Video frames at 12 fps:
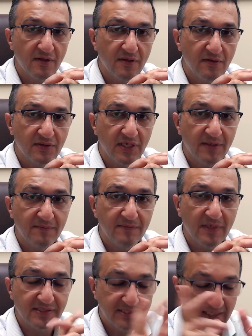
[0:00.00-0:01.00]
Okay?
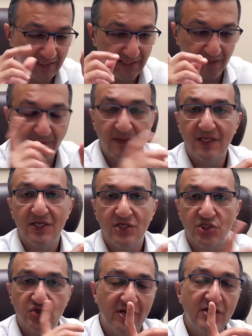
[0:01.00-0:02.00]
I'll say it again.
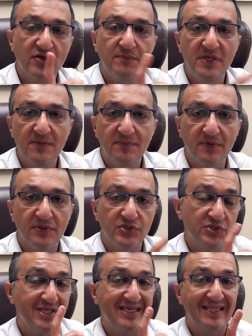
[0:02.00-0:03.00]
Train your people
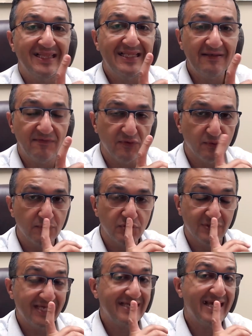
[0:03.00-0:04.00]
so they can leave you, so
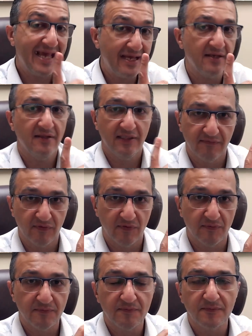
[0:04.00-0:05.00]
they can leave
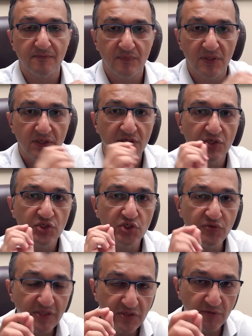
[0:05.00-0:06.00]
you.
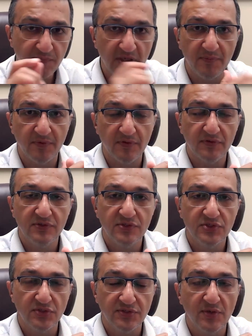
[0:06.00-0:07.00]
Treat your people
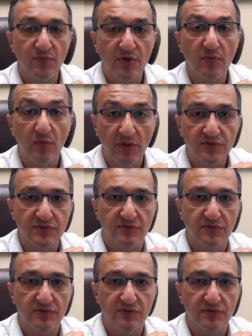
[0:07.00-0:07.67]
so they wouldn't want to.